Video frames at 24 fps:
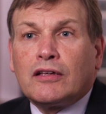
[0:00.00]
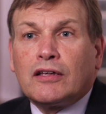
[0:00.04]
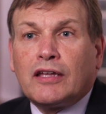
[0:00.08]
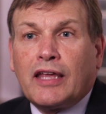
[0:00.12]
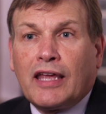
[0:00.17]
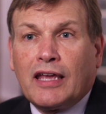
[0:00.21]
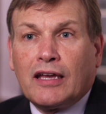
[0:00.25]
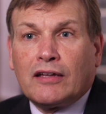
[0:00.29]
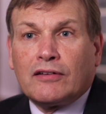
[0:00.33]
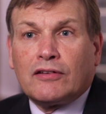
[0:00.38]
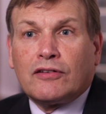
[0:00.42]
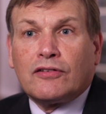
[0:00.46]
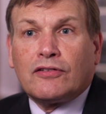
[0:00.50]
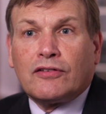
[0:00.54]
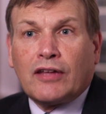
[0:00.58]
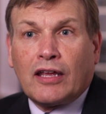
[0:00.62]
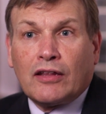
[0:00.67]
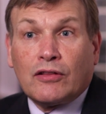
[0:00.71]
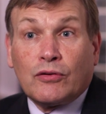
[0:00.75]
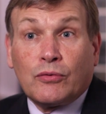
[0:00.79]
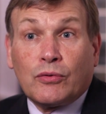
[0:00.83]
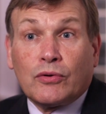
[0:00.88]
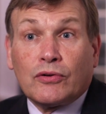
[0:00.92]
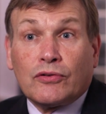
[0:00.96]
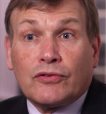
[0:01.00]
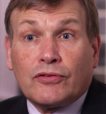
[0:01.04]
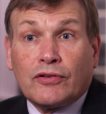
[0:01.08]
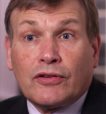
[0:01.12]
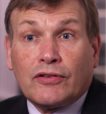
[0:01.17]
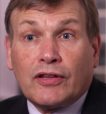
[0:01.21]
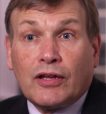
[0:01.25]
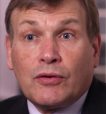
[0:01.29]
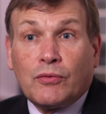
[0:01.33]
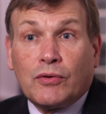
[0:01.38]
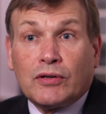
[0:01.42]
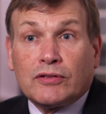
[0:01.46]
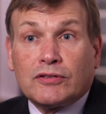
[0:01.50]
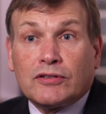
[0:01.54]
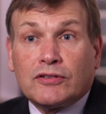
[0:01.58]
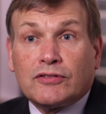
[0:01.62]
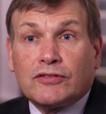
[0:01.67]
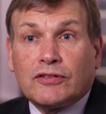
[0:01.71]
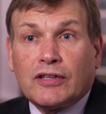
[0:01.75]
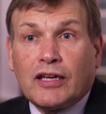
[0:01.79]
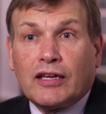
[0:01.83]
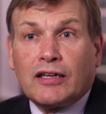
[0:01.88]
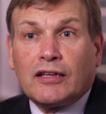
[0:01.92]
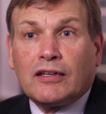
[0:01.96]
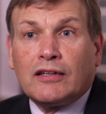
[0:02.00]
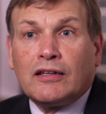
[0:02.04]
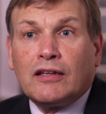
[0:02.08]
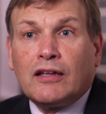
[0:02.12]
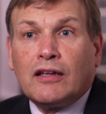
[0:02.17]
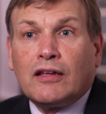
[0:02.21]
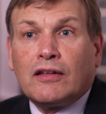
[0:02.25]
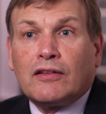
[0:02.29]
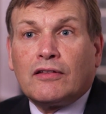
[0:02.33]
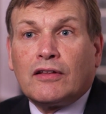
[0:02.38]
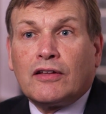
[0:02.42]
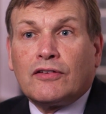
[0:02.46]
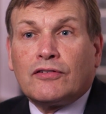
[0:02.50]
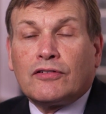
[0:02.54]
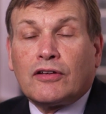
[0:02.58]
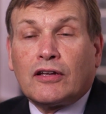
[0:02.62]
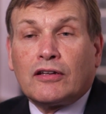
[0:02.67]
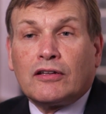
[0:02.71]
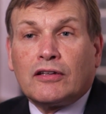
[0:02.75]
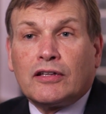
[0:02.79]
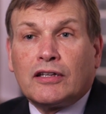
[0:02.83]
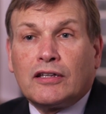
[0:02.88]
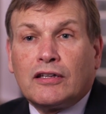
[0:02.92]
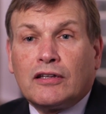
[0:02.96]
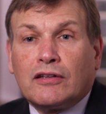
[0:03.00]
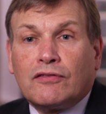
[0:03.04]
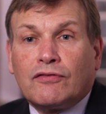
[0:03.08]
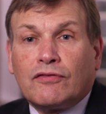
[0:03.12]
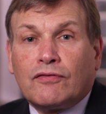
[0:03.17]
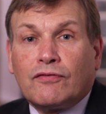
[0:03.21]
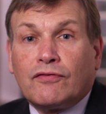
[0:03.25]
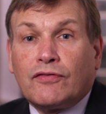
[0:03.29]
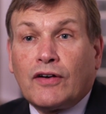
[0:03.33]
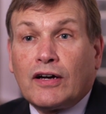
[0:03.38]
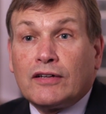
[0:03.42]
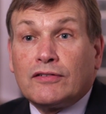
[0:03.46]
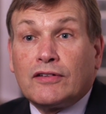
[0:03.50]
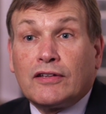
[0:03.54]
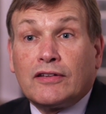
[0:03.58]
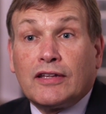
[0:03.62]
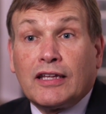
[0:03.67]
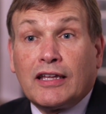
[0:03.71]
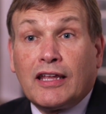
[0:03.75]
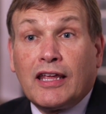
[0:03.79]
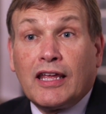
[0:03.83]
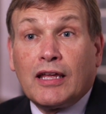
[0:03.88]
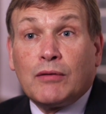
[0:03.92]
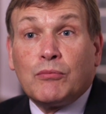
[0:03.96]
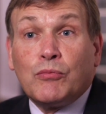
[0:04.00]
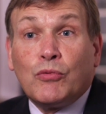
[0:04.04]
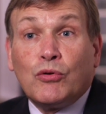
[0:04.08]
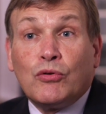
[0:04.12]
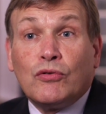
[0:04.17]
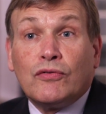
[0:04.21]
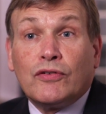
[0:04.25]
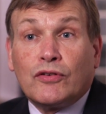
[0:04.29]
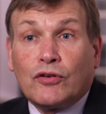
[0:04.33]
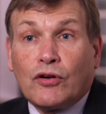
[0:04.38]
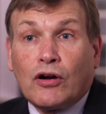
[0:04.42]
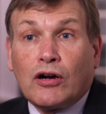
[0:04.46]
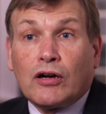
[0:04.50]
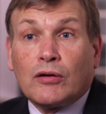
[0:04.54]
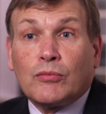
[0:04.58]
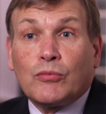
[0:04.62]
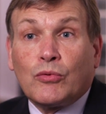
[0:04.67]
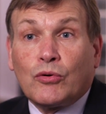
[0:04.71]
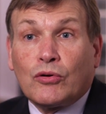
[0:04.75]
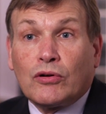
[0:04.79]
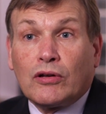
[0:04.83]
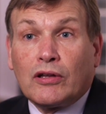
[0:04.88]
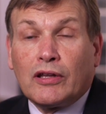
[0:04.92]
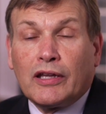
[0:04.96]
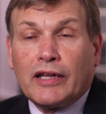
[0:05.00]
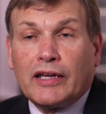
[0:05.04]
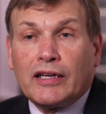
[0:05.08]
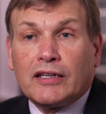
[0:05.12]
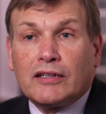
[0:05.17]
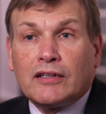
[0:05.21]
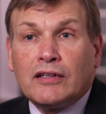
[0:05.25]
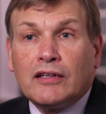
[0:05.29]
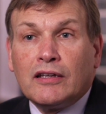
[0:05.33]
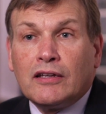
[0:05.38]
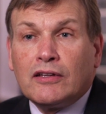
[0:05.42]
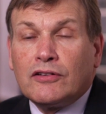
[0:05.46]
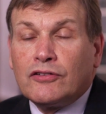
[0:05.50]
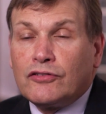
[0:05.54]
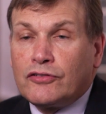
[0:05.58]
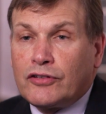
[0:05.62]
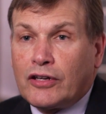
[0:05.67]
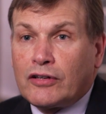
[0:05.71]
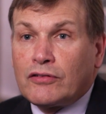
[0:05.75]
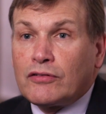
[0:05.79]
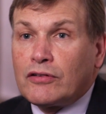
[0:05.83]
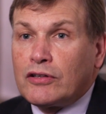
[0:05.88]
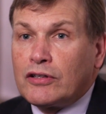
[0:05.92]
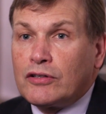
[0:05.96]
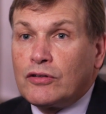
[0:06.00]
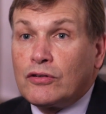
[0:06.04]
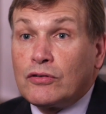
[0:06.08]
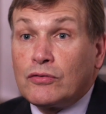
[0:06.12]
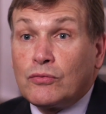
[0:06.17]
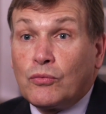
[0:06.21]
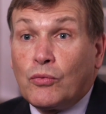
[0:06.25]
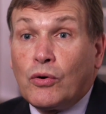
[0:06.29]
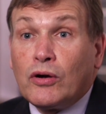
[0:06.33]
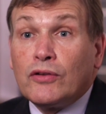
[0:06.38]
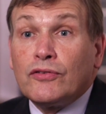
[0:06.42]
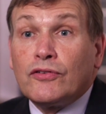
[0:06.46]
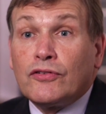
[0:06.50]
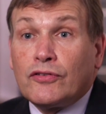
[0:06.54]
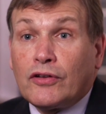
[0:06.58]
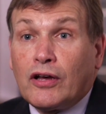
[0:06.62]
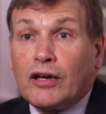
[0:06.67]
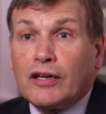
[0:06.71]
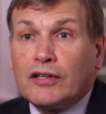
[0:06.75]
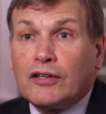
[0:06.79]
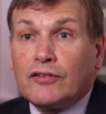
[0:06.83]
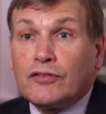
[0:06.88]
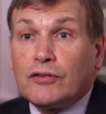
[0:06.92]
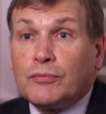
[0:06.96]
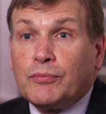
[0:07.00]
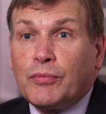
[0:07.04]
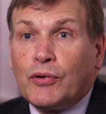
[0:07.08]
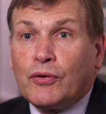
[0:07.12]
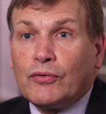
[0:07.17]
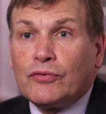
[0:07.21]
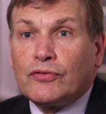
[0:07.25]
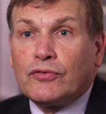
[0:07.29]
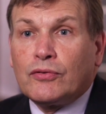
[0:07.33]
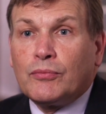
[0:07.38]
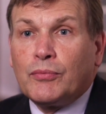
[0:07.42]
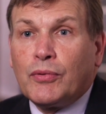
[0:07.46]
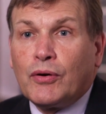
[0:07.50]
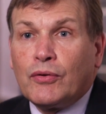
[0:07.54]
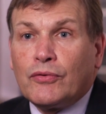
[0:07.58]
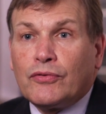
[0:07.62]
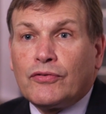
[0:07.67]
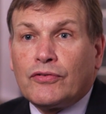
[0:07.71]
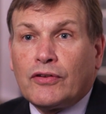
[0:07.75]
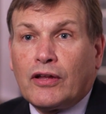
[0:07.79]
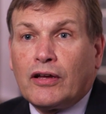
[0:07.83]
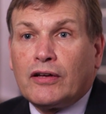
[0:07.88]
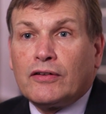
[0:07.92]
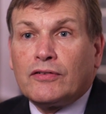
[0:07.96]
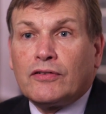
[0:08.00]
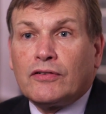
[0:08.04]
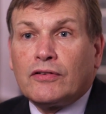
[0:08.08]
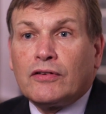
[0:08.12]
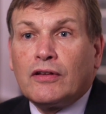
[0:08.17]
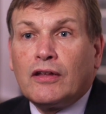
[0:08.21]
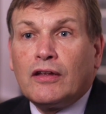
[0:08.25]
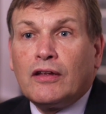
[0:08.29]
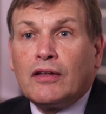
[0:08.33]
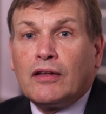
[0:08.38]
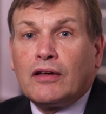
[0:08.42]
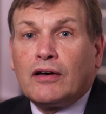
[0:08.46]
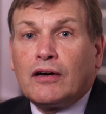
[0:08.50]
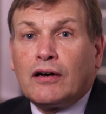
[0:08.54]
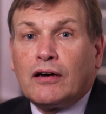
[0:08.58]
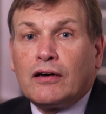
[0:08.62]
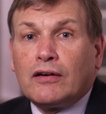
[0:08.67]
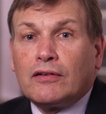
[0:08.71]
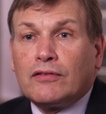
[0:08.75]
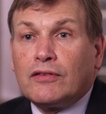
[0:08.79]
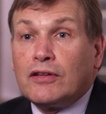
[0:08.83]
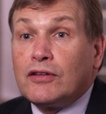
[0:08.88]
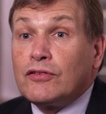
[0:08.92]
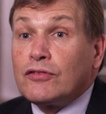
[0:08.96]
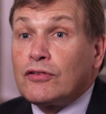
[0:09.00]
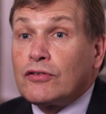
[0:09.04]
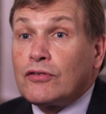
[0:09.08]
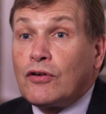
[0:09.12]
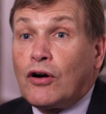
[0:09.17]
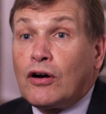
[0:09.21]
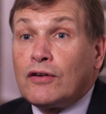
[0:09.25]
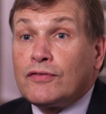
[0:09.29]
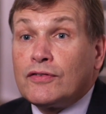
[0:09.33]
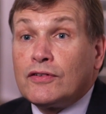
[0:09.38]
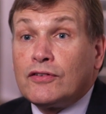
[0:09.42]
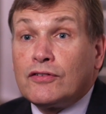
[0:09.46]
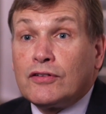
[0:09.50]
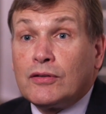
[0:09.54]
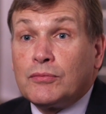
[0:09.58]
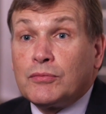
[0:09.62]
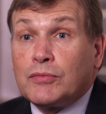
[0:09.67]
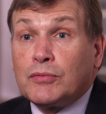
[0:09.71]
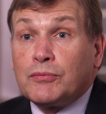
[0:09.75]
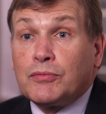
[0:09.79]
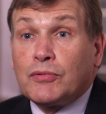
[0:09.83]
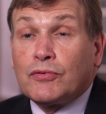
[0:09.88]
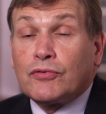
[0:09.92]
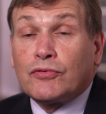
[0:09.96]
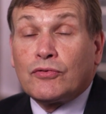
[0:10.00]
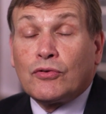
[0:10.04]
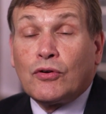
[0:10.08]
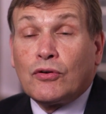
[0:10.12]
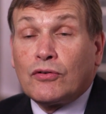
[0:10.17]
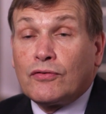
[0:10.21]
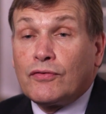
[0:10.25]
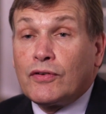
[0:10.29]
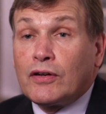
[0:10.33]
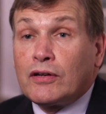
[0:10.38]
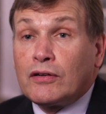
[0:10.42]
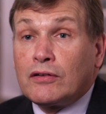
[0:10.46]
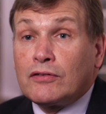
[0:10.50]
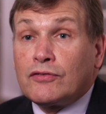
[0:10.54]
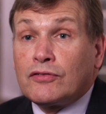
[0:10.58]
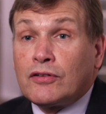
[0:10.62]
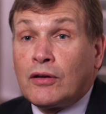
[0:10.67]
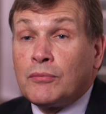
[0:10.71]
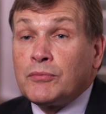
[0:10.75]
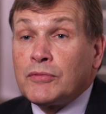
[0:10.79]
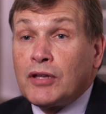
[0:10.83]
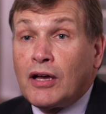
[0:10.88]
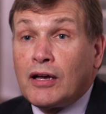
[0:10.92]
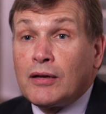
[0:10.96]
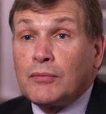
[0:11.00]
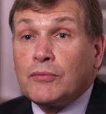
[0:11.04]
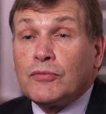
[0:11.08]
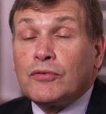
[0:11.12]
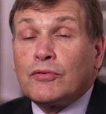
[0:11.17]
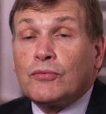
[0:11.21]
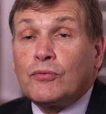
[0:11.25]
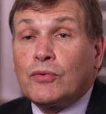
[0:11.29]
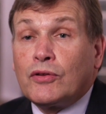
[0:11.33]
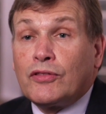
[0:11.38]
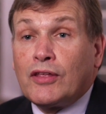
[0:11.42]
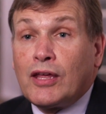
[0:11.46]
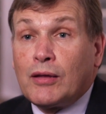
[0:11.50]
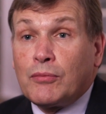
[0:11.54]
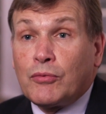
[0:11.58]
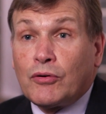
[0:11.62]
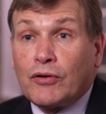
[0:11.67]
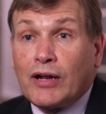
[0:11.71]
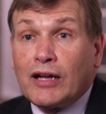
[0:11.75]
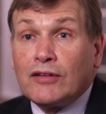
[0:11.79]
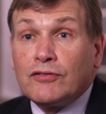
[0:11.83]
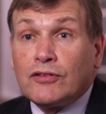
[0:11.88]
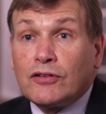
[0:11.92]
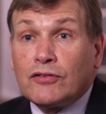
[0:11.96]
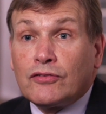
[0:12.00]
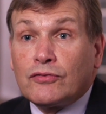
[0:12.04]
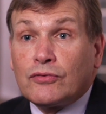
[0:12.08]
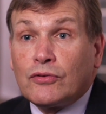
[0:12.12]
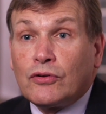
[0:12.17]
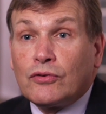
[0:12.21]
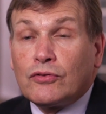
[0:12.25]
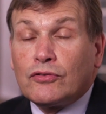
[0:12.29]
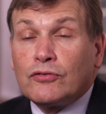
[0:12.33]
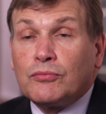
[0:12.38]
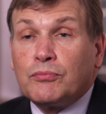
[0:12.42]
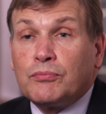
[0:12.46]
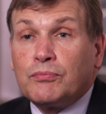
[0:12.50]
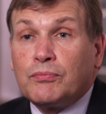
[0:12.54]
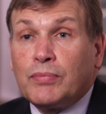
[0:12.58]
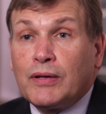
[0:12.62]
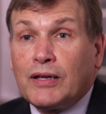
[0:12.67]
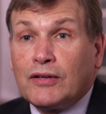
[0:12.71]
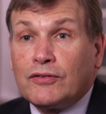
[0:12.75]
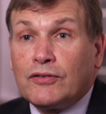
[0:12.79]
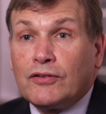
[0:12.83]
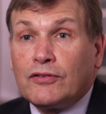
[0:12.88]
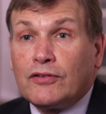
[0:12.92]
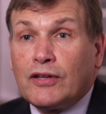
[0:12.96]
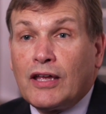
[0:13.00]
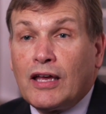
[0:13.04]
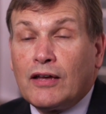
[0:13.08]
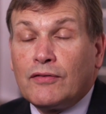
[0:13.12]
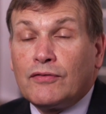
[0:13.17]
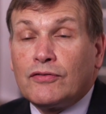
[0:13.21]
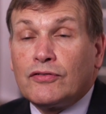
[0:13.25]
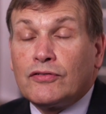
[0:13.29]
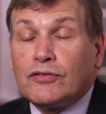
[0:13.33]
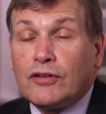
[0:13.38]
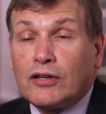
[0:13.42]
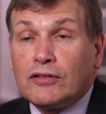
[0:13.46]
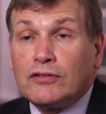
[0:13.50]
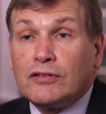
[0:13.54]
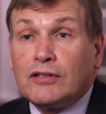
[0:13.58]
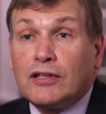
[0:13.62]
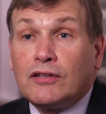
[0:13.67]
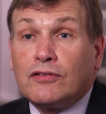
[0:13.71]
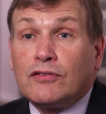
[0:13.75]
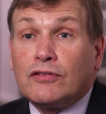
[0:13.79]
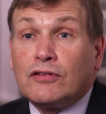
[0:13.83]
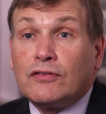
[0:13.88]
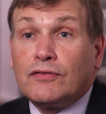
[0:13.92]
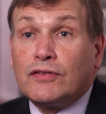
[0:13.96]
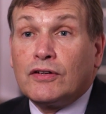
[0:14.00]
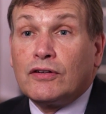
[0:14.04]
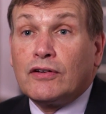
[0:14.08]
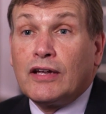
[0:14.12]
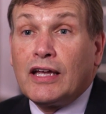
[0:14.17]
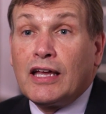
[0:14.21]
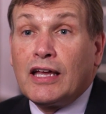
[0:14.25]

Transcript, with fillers: can't say the words that they want to say. They suddenly find that they can't move an arm or a leg, generally on one side as opposed to both sides. Uh, these are often symptoms of stroke. Sometimes with hemorrhagic strokes, patients have sudden and severe